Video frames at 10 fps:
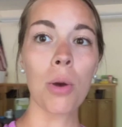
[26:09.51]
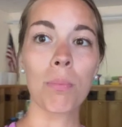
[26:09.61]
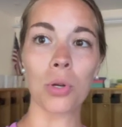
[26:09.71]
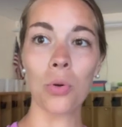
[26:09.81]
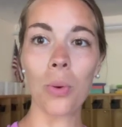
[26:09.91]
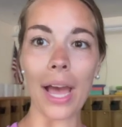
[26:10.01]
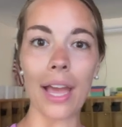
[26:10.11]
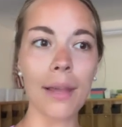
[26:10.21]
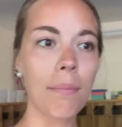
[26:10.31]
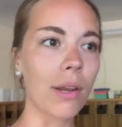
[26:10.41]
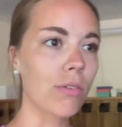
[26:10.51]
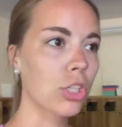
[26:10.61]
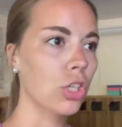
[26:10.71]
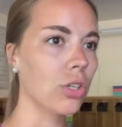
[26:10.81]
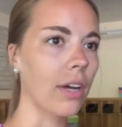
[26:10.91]
put away, but I want
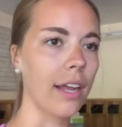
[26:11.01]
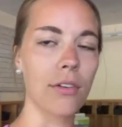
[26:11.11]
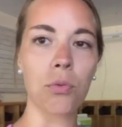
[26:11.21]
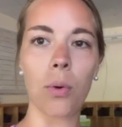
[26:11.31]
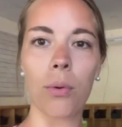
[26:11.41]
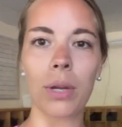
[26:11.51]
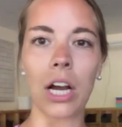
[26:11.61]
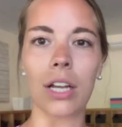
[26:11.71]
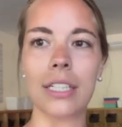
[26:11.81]
to show you kind of what we got